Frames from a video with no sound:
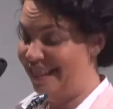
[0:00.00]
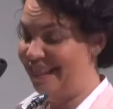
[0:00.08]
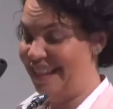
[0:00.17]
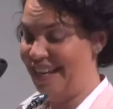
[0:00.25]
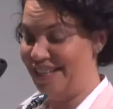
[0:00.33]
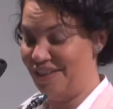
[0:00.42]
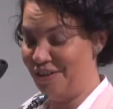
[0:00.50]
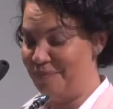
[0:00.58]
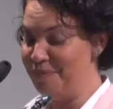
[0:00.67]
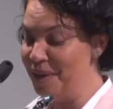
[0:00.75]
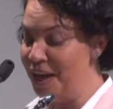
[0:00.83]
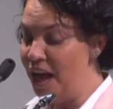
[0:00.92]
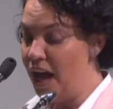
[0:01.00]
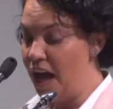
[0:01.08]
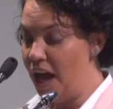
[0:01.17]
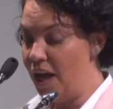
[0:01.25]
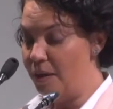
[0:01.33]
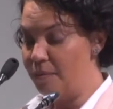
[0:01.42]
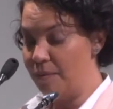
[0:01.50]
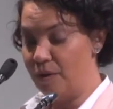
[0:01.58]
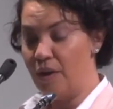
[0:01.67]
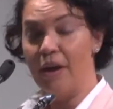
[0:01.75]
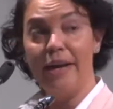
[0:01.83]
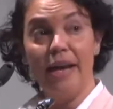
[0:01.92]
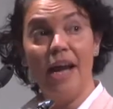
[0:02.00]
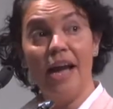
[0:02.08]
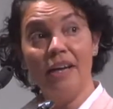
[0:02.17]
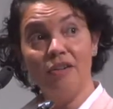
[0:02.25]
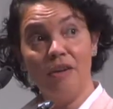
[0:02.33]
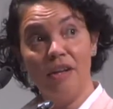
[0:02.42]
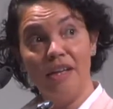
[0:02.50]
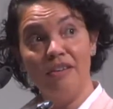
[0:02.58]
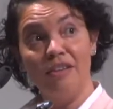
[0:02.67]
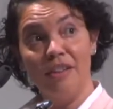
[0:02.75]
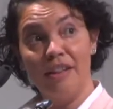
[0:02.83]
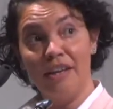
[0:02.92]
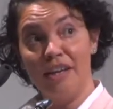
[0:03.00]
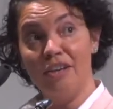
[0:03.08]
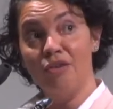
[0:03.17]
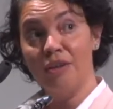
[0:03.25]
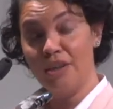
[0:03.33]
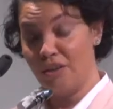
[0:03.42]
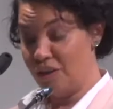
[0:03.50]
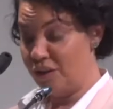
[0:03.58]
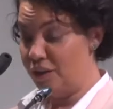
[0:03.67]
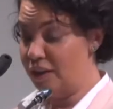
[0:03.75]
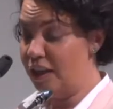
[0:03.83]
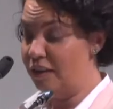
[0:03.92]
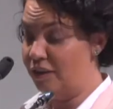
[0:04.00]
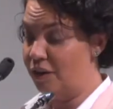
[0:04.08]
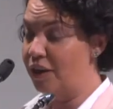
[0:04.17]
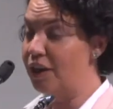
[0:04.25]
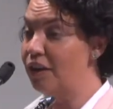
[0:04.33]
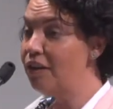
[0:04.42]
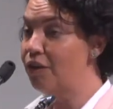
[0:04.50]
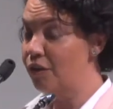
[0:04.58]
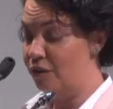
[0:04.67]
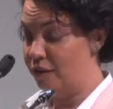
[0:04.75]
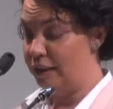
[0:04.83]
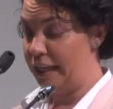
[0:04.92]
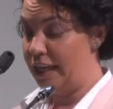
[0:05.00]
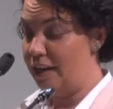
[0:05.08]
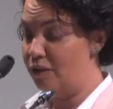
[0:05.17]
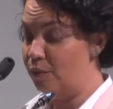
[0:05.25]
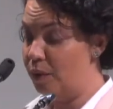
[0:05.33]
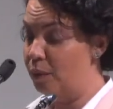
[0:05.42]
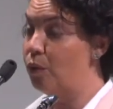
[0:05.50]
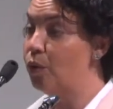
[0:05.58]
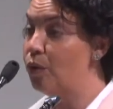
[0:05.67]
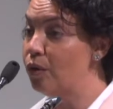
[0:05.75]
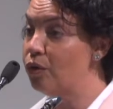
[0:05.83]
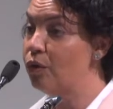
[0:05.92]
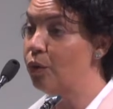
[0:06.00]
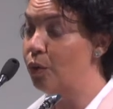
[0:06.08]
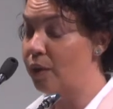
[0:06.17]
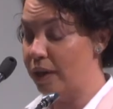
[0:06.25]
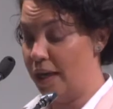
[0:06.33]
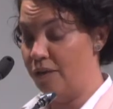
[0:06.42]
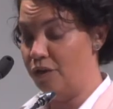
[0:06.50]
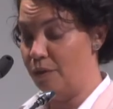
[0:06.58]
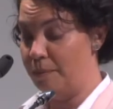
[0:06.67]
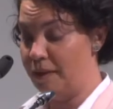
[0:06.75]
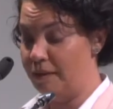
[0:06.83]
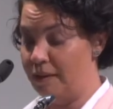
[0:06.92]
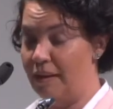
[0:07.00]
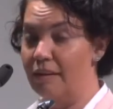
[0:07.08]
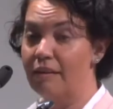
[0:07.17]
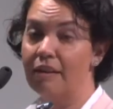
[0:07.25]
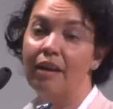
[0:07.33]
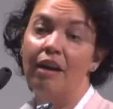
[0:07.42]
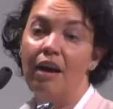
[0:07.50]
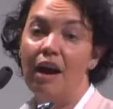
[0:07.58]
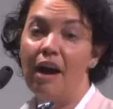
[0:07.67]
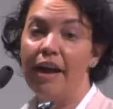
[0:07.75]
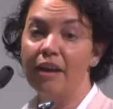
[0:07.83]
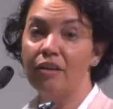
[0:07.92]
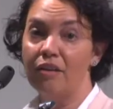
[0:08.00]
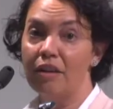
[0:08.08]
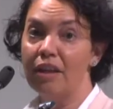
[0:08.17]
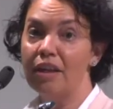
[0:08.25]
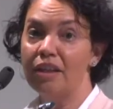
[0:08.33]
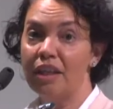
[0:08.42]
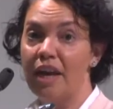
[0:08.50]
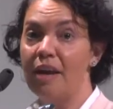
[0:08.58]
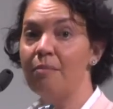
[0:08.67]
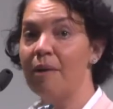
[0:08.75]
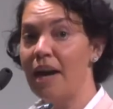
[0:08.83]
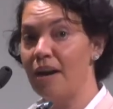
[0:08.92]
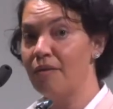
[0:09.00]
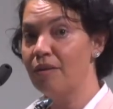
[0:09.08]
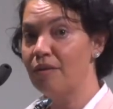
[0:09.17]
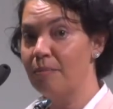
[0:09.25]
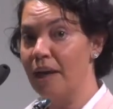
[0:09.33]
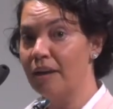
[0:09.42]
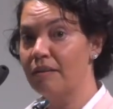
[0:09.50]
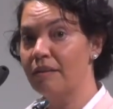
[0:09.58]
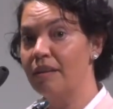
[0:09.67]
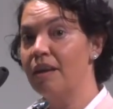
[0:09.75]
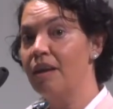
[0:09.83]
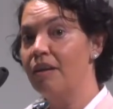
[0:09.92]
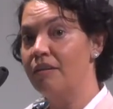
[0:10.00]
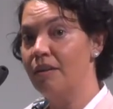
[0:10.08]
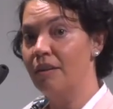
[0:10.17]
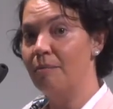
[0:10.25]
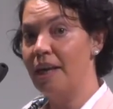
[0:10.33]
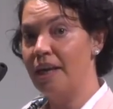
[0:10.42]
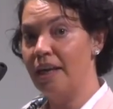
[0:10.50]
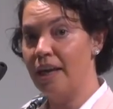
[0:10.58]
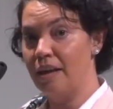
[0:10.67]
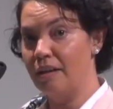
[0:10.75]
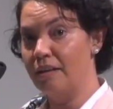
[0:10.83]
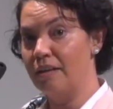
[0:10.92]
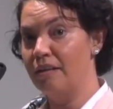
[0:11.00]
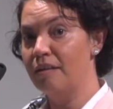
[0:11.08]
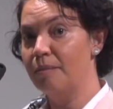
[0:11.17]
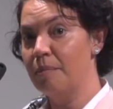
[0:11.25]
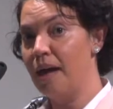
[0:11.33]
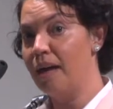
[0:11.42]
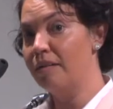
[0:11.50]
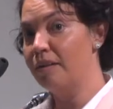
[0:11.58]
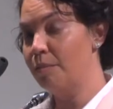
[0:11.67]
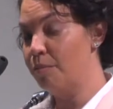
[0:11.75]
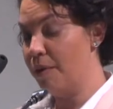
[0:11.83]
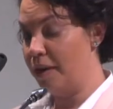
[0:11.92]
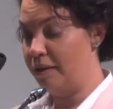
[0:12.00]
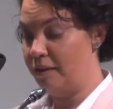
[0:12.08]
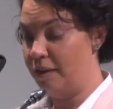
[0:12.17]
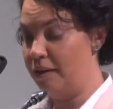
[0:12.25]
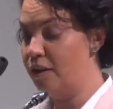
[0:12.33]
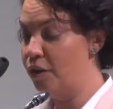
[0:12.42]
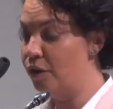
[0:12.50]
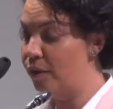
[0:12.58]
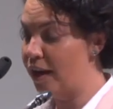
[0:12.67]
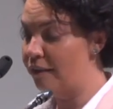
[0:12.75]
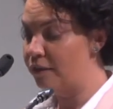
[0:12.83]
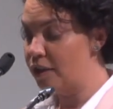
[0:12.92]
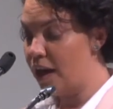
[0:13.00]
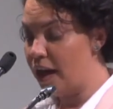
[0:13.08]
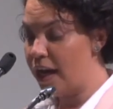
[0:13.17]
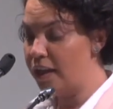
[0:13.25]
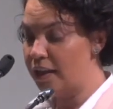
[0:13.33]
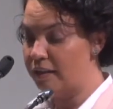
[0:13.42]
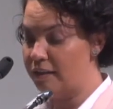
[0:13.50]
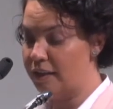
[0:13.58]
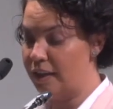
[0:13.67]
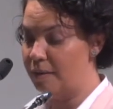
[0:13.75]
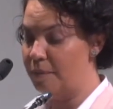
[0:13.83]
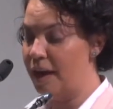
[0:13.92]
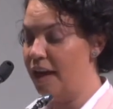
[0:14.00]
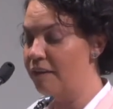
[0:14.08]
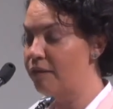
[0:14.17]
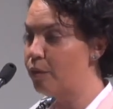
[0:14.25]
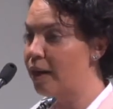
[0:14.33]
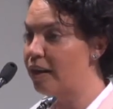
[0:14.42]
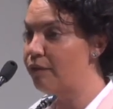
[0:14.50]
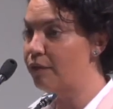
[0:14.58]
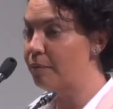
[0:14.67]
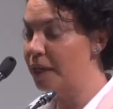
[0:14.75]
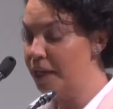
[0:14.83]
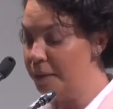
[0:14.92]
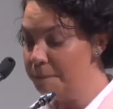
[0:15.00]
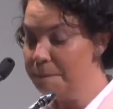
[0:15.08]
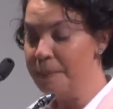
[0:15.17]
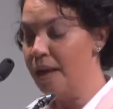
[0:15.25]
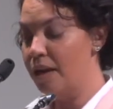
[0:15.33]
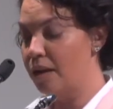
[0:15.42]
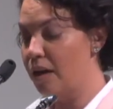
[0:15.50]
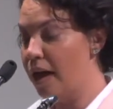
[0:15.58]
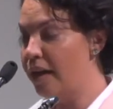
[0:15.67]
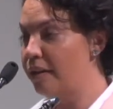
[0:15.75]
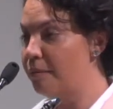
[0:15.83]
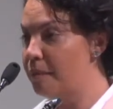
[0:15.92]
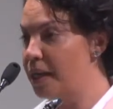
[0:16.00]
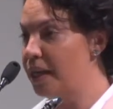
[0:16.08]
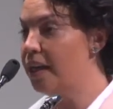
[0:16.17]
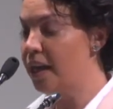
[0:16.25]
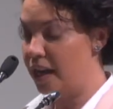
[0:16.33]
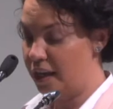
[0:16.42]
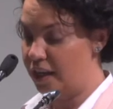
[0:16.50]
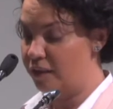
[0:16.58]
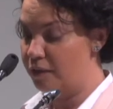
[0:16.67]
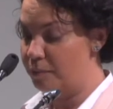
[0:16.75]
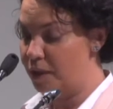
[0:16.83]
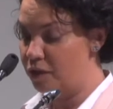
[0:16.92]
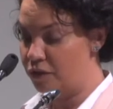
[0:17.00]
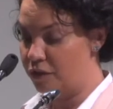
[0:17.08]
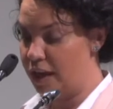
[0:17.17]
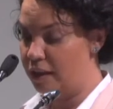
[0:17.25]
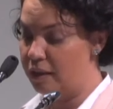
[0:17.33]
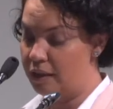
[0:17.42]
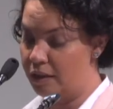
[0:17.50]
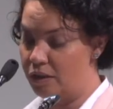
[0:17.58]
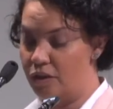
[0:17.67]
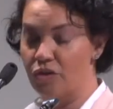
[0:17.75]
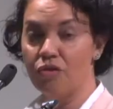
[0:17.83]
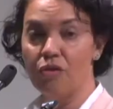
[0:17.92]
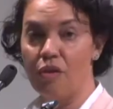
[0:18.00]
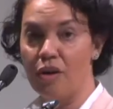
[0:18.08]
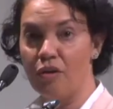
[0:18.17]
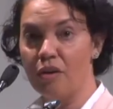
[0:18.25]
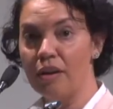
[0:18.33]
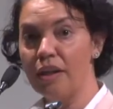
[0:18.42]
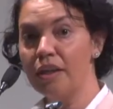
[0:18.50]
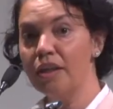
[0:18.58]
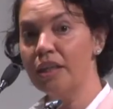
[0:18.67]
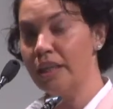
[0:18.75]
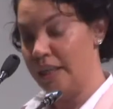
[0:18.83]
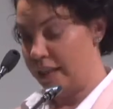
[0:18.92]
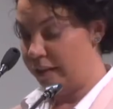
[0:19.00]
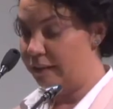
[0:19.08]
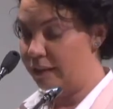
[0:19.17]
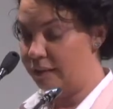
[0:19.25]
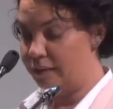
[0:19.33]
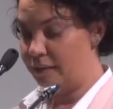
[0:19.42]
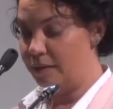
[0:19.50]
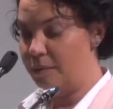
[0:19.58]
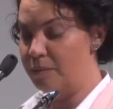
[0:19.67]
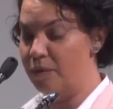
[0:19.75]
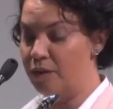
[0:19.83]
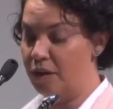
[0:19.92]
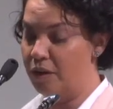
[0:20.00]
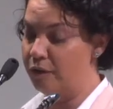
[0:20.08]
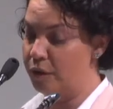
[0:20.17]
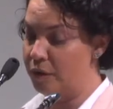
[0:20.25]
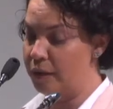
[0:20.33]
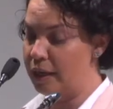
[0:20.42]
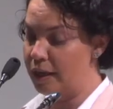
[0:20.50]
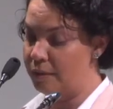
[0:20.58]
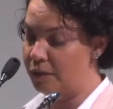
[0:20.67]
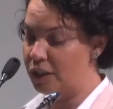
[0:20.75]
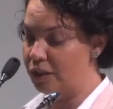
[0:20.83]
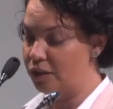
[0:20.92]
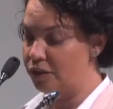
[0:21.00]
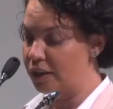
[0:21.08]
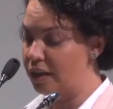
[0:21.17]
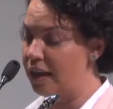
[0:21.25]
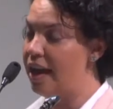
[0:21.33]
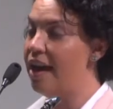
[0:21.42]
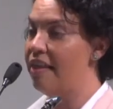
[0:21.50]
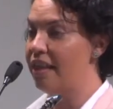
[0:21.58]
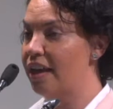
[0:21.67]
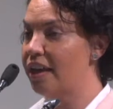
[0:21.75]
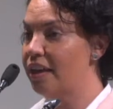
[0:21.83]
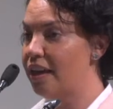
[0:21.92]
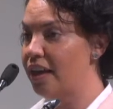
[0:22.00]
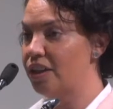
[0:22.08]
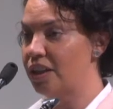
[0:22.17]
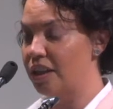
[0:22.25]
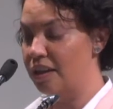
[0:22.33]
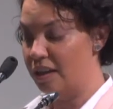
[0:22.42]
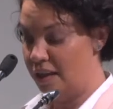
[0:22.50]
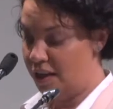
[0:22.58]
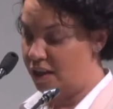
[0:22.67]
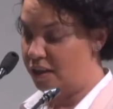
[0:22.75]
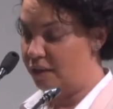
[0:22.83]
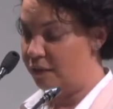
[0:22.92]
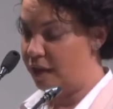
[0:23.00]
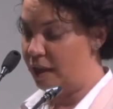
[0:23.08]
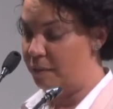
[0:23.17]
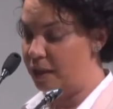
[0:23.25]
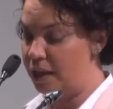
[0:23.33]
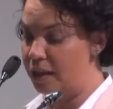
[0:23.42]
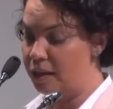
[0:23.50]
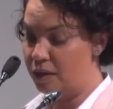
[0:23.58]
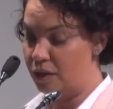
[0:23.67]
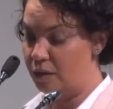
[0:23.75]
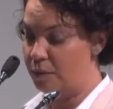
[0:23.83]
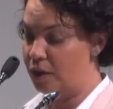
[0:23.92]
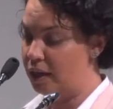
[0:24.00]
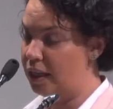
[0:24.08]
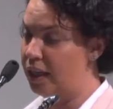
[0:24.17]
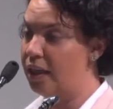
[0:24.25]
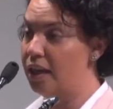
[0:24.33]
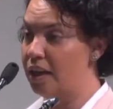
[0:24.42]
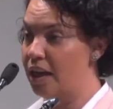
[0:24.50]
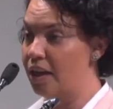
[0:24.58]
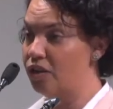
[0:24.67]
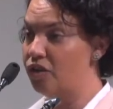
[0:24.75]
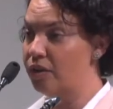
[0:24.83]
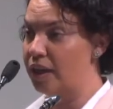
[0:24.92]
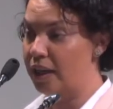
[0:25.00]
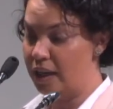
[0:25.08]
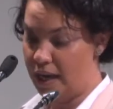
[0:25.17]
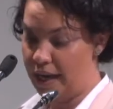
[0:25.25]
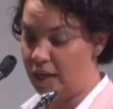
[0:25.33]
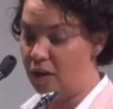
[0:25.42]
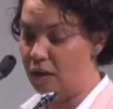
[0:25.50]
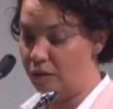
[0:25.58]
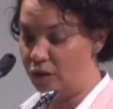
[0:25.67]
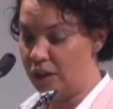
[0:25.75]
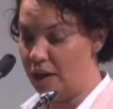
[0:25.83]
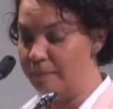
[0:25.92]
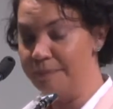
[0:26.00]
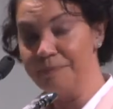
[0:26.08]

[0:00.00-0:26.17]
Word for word: Thanks, Tom. Um, so I acknowledge the traditional custodians whose lands we walk, talk, and do business. I acknowledge and pay respects to the many elders, past and present, who have tirelessly paved the way for me, guided me, and given me strength to draw on knowledge, systems of growing up children, and connection to family, community, country, and culture.